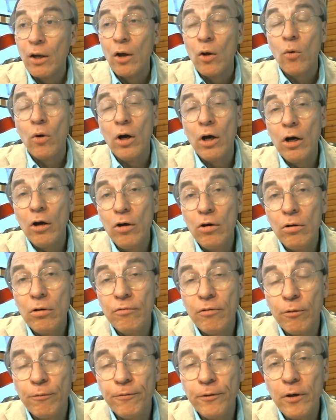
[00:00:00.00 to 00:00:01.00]
Well, ho
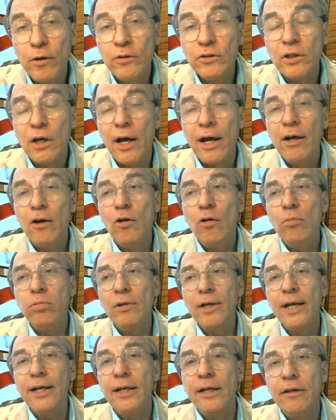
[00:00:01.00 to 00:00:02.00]
well, folks, I hope
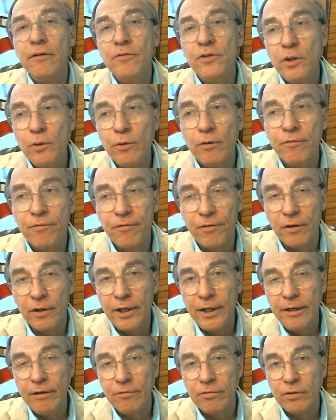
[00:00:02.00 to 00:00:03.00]
that gives you a
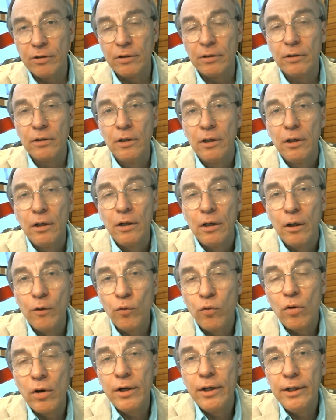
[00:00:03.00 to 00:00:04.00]
flavor of
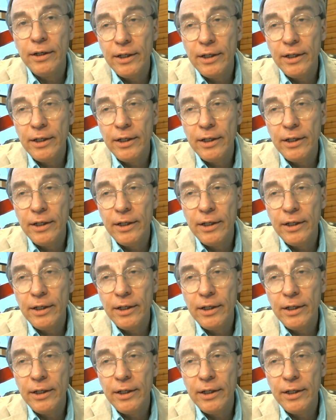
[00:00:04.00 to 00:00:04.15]
what an